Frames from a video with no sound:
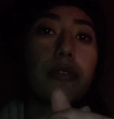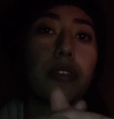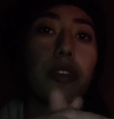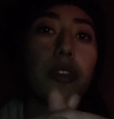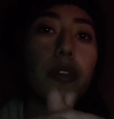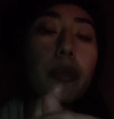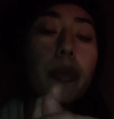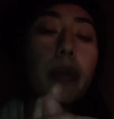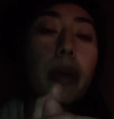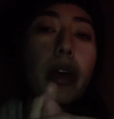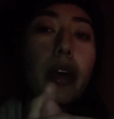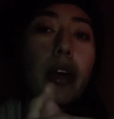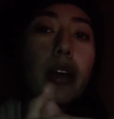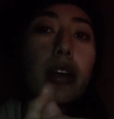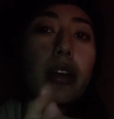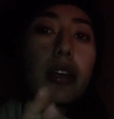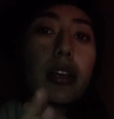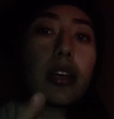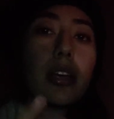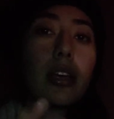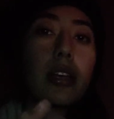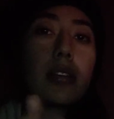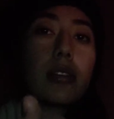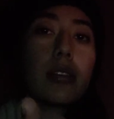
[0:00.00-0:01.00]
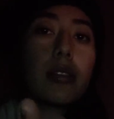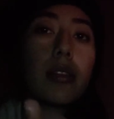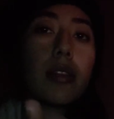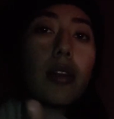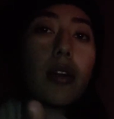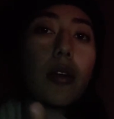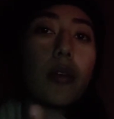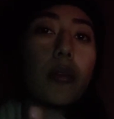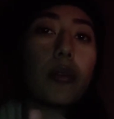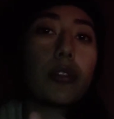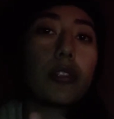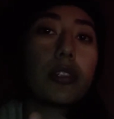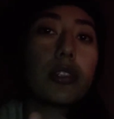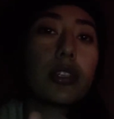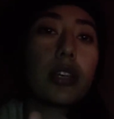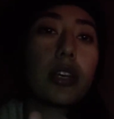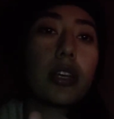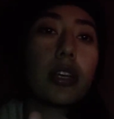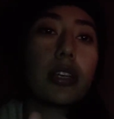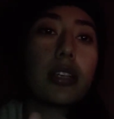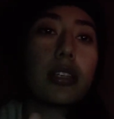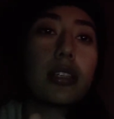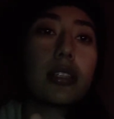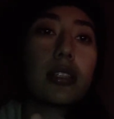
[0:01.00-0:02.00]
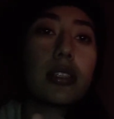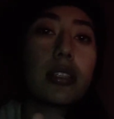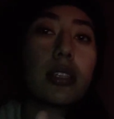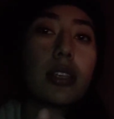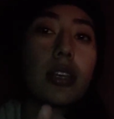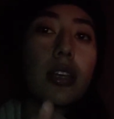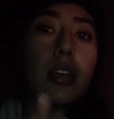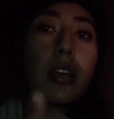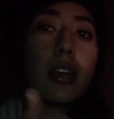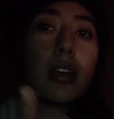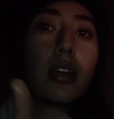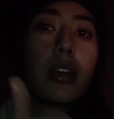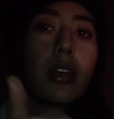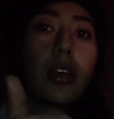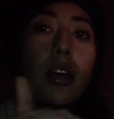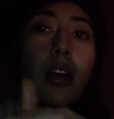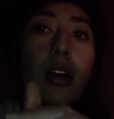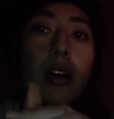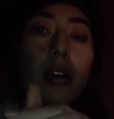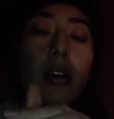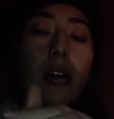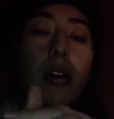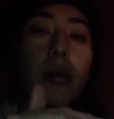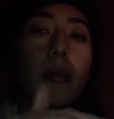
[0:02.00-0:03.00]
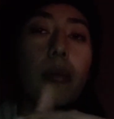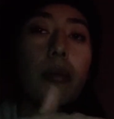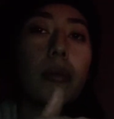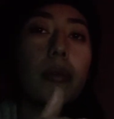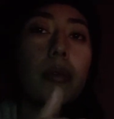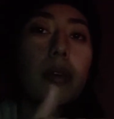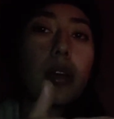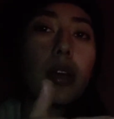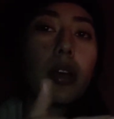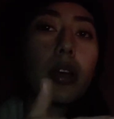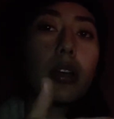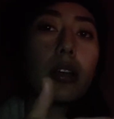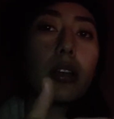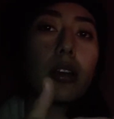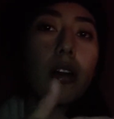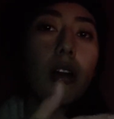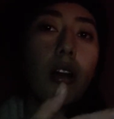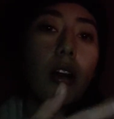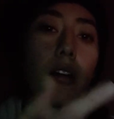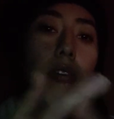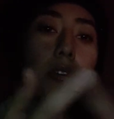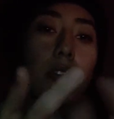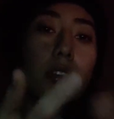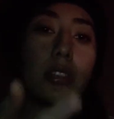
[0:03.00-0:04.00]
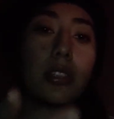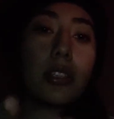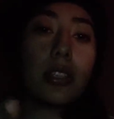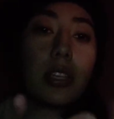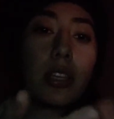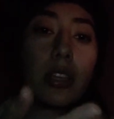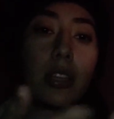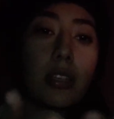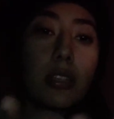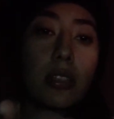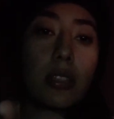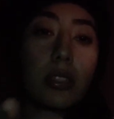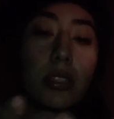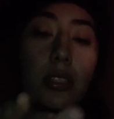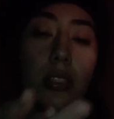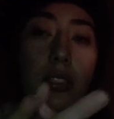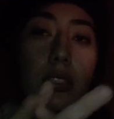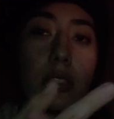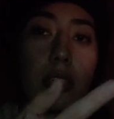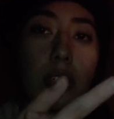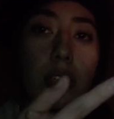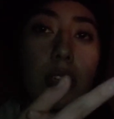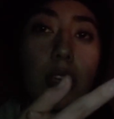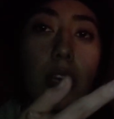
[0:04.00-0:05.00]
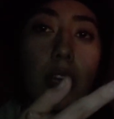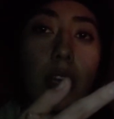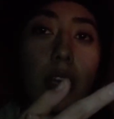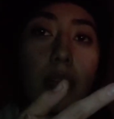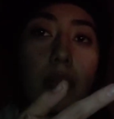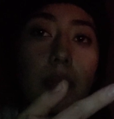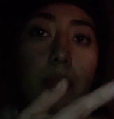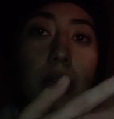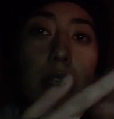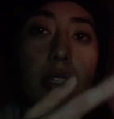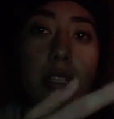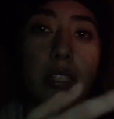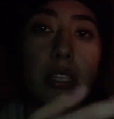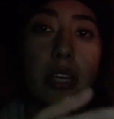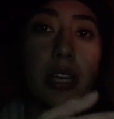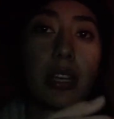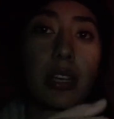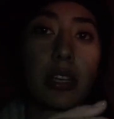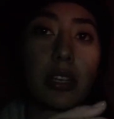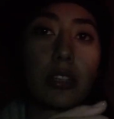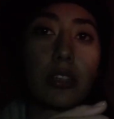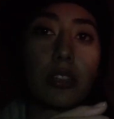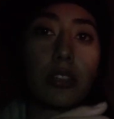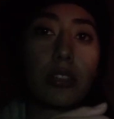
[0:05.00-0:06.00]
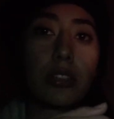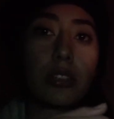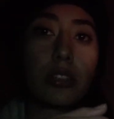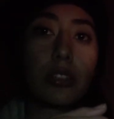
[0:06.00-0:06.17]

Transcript: feedback, and that was nice. Um, Obviously, this is my second